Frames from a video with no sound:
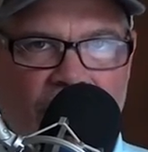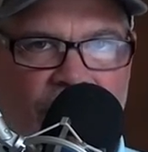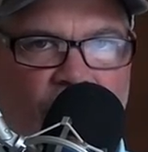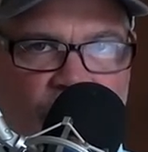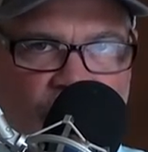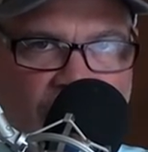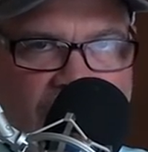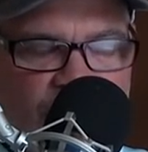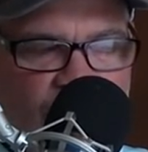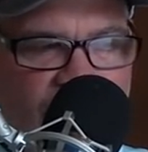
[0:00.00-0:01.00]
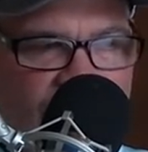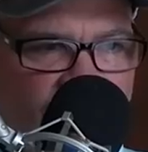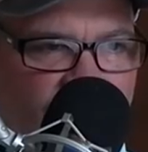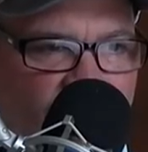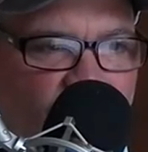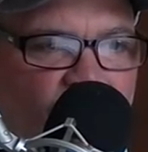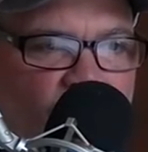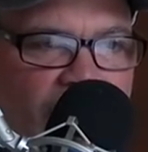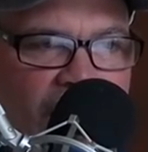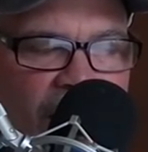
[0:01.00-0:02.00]
Those grass blades, and they are
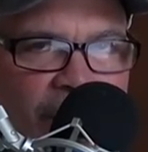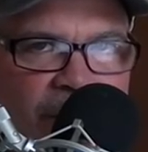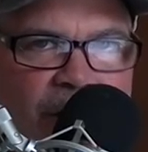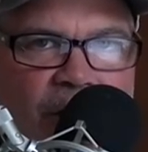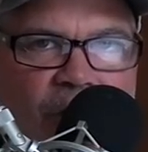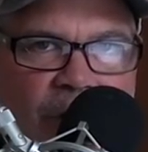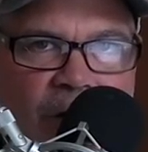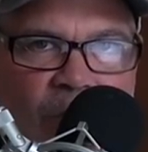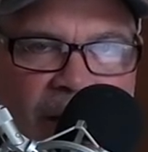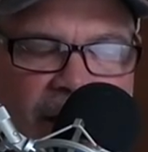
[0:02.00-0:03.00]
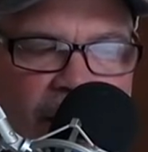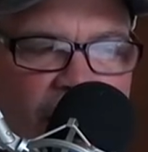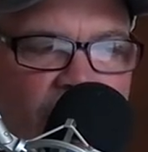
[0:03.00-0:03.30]
growing up, and they are growing quick.